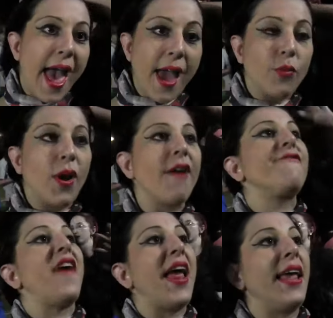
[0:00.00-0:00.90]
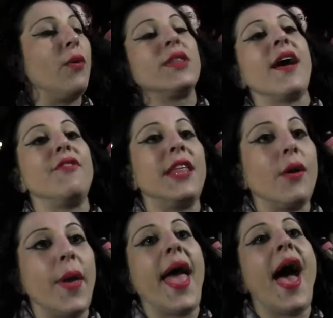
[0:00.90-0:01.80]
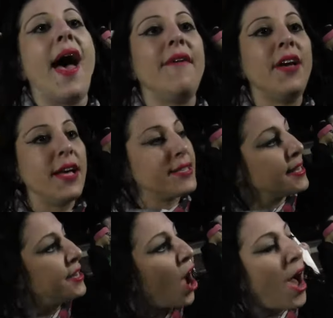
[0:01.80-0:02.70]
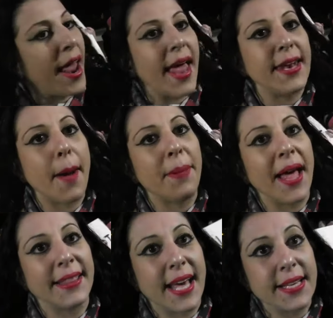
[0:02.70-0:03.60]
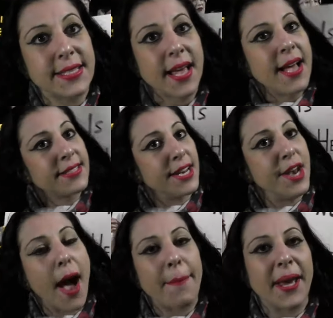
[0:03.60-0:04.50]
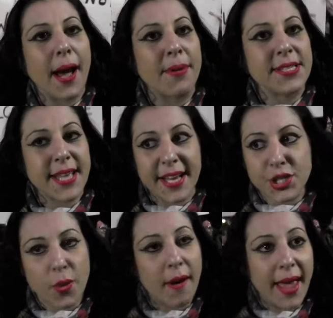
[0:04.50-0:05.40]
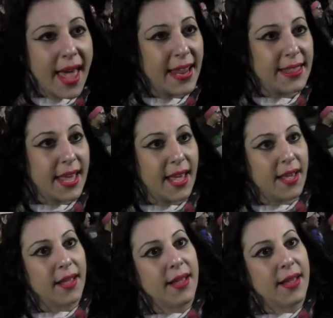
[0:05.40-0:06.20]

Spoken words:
And we are fighting with everything we have to not end up like this, to not become a sanctuary anything.